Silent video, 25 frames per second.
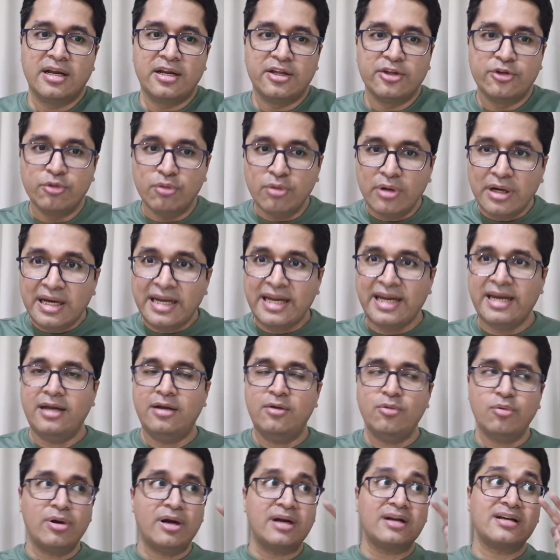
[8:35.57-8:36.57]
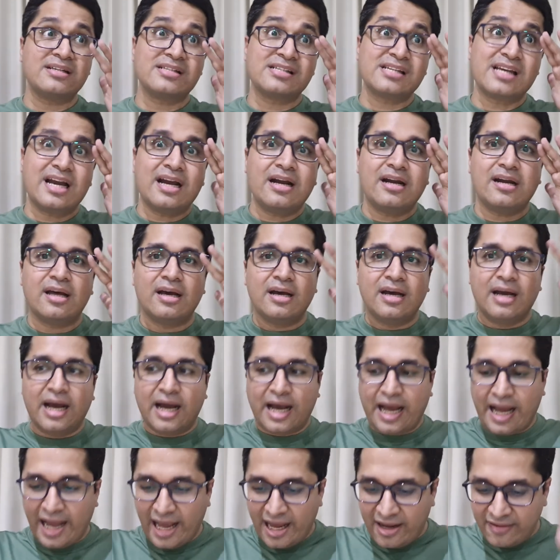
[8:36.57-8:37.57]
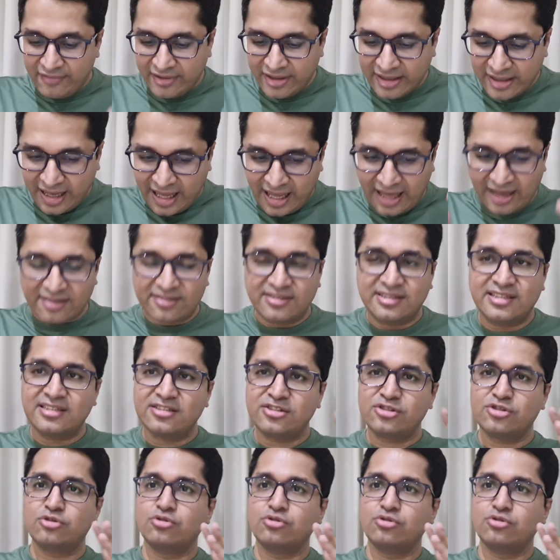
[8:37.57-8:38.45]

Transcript: you need to understand having access